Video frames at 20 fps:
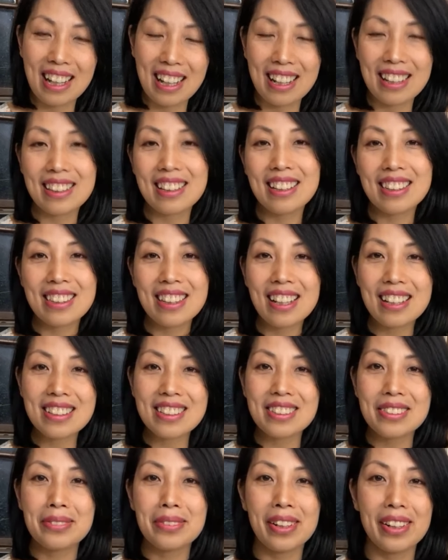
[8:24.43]
and it
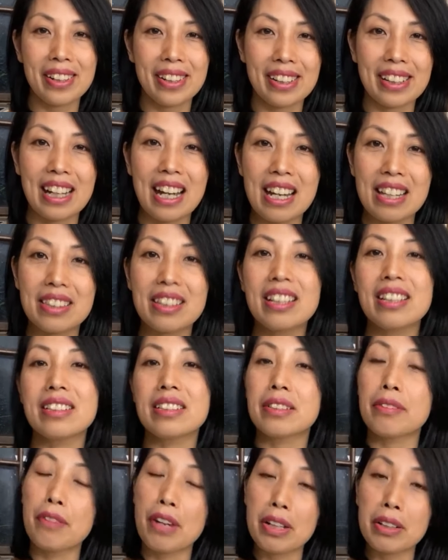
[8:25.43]
does work, and it
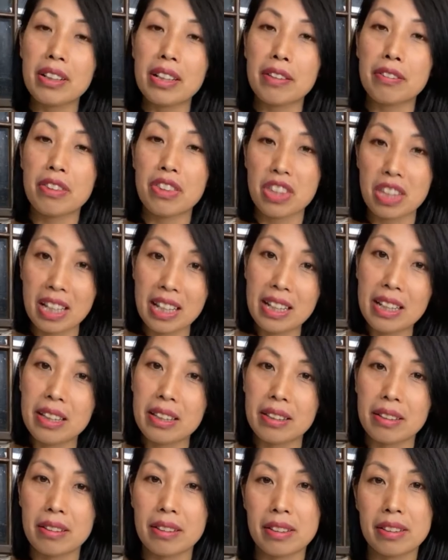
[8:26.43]
is very
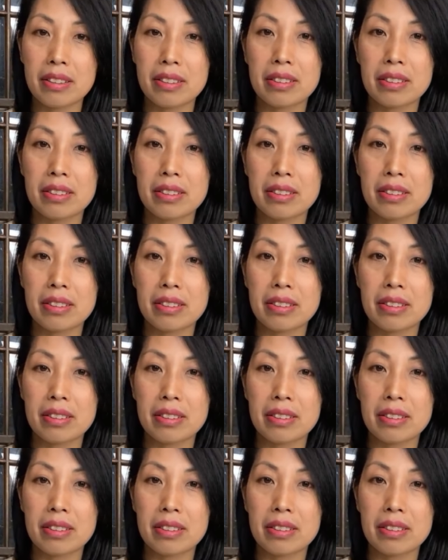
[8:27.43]
thin.